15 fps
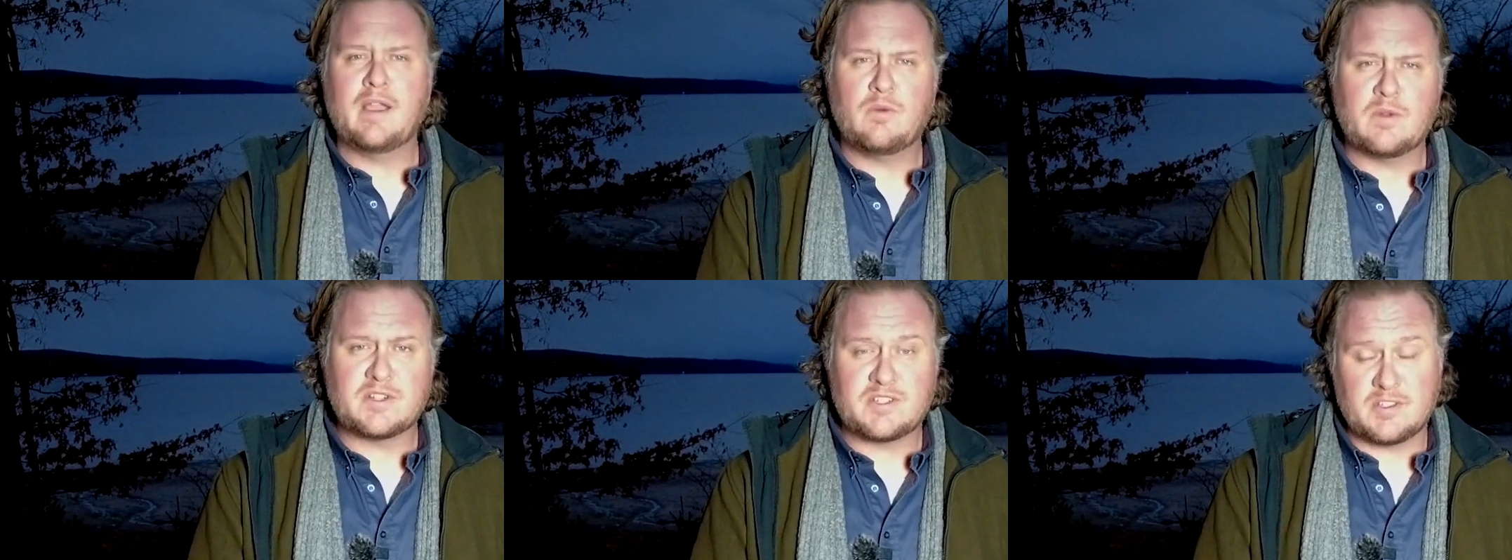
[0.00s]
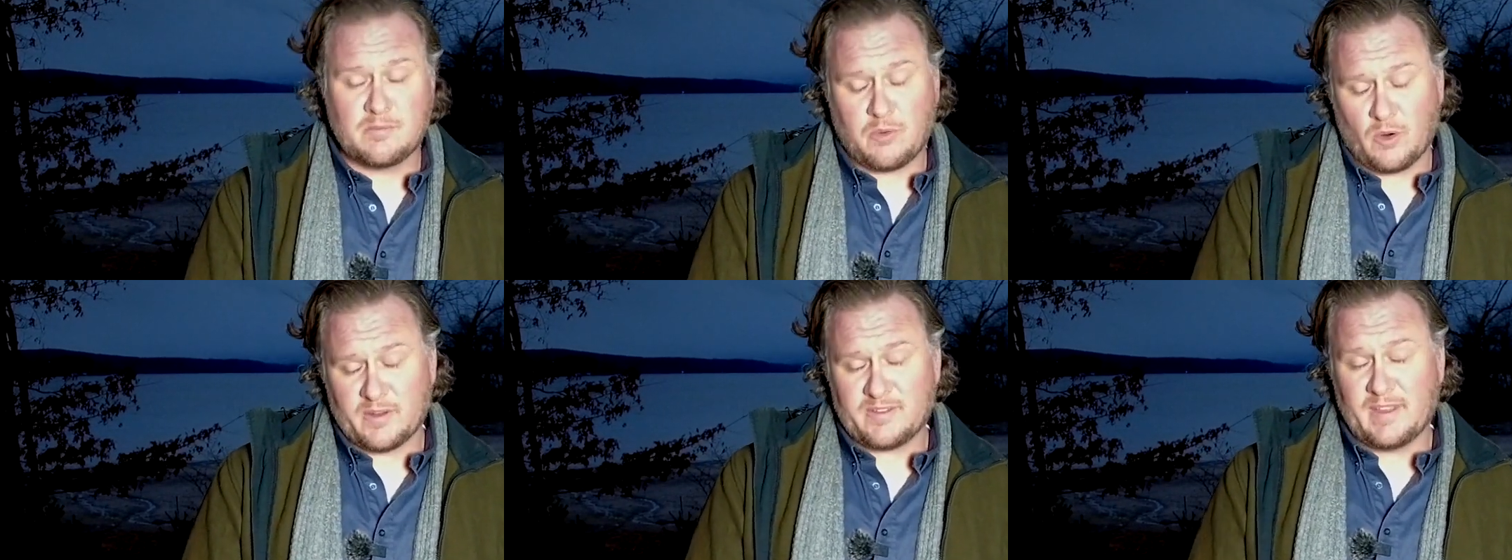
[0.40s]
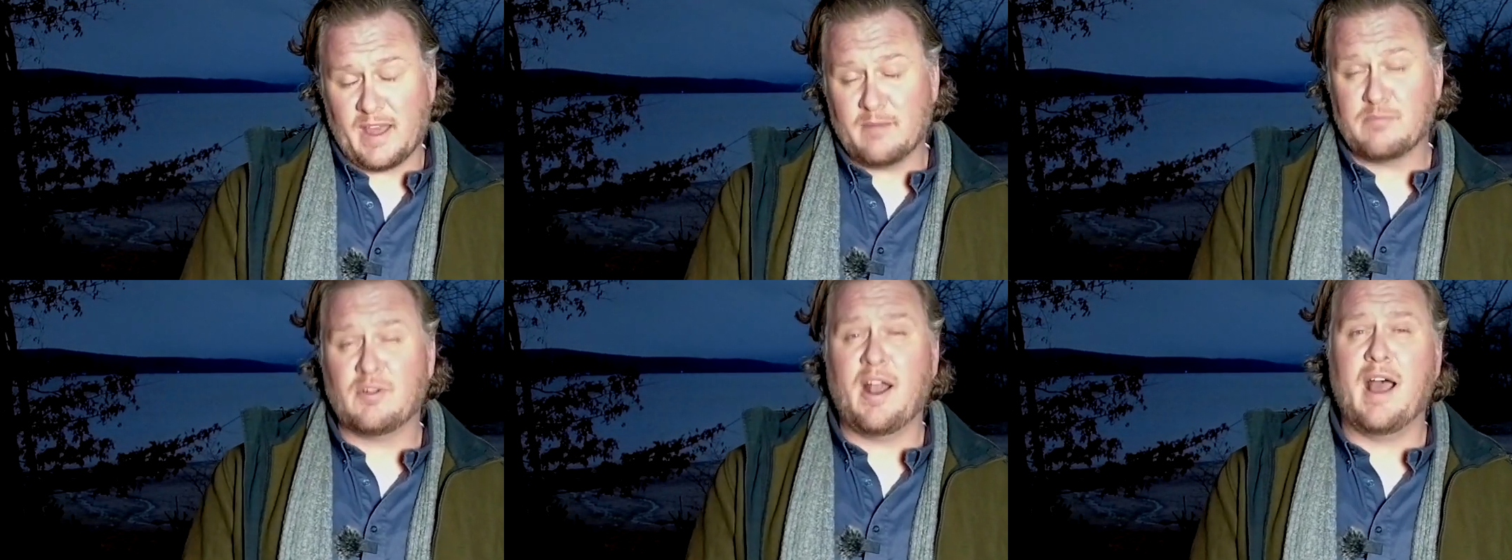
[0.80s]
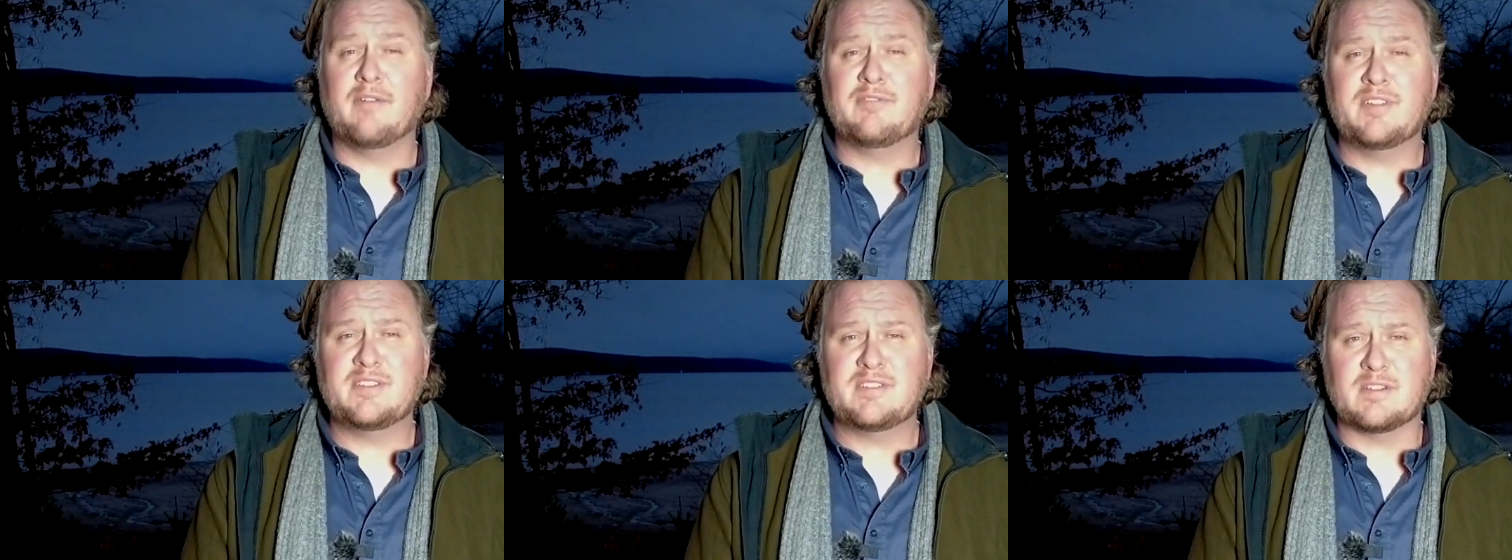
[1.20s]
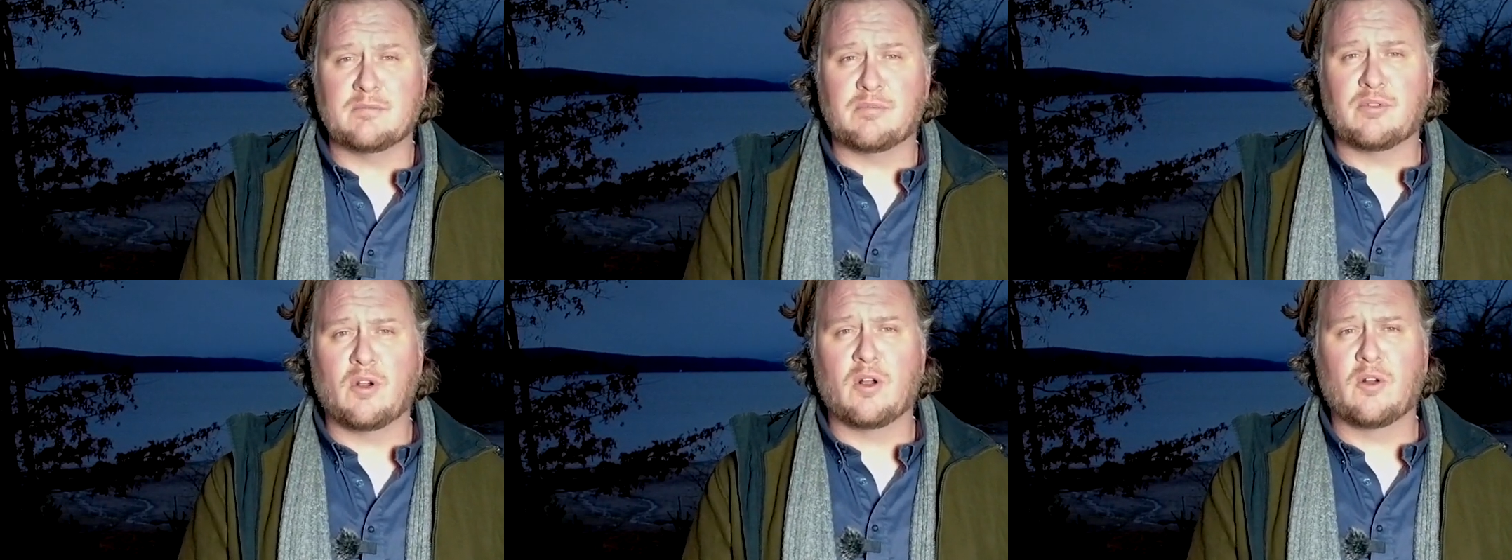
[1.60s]
which supports nonprofits and
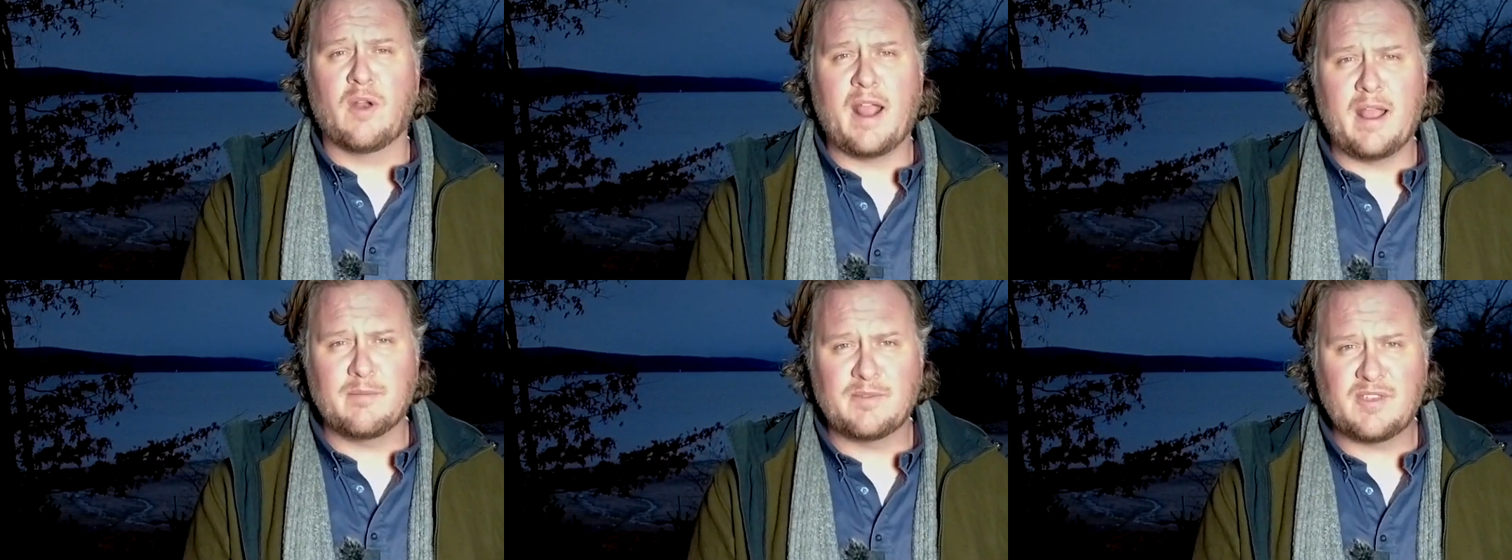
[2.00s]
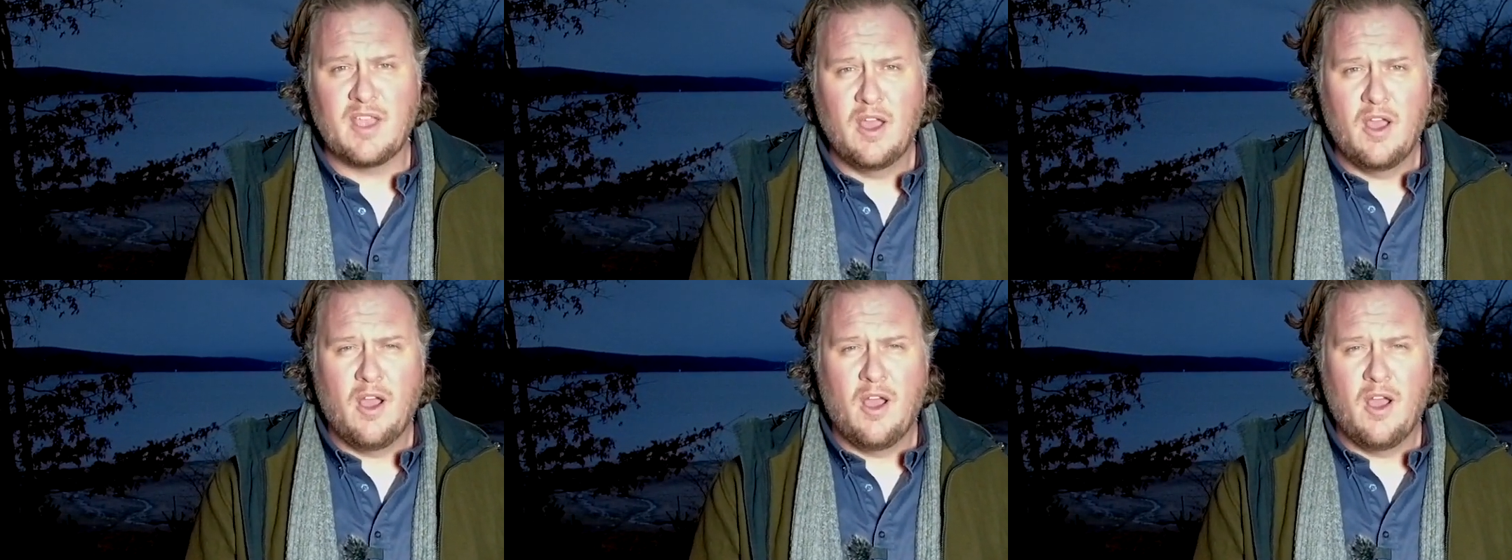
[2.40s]
programs,